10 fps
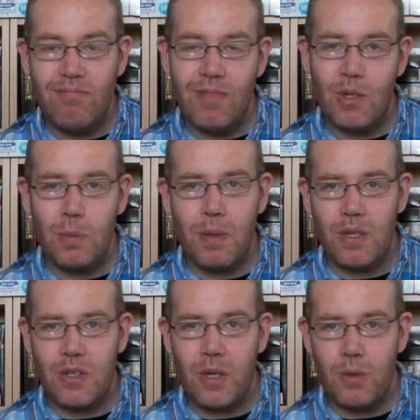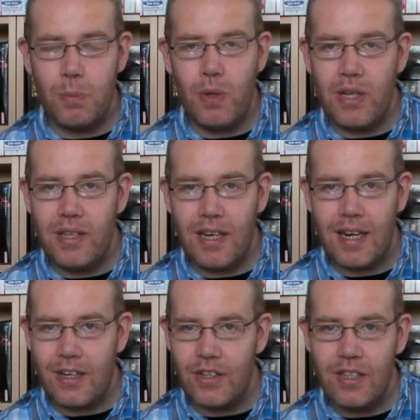I'll just buy the sequel to put it in the
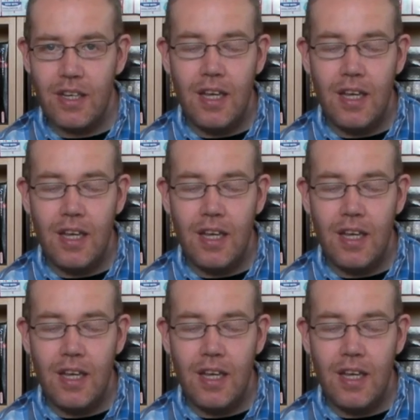collection.